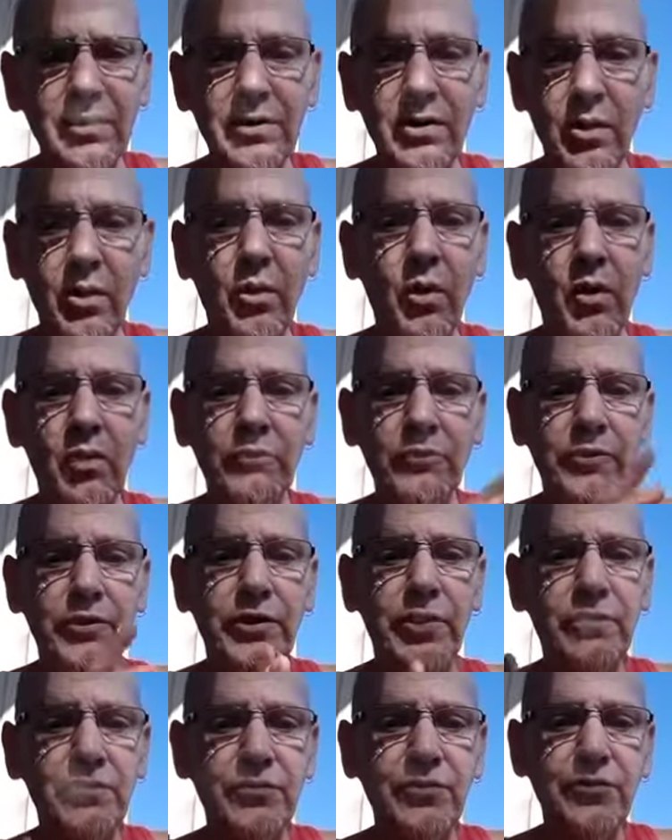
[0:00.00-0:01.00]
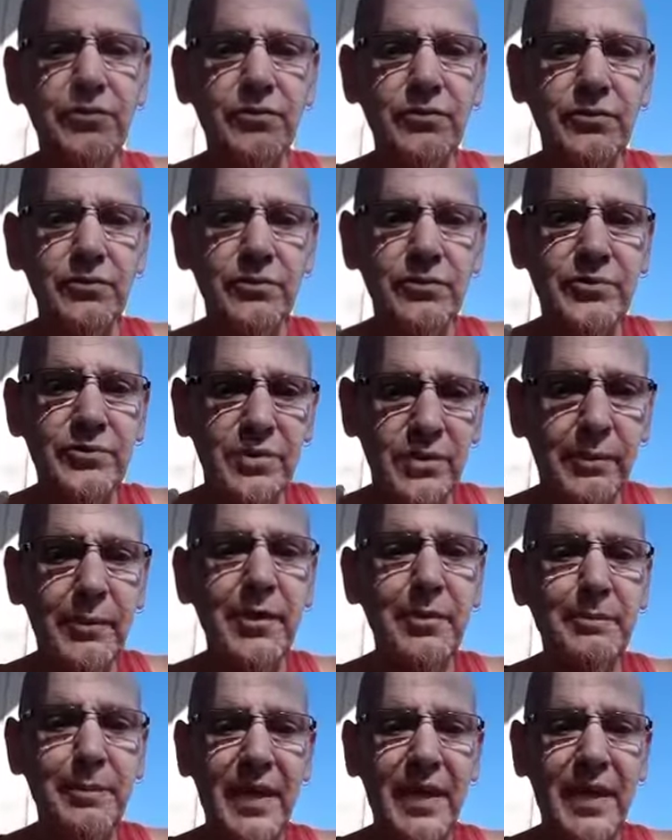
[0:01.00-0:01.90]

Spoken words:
go over just some of the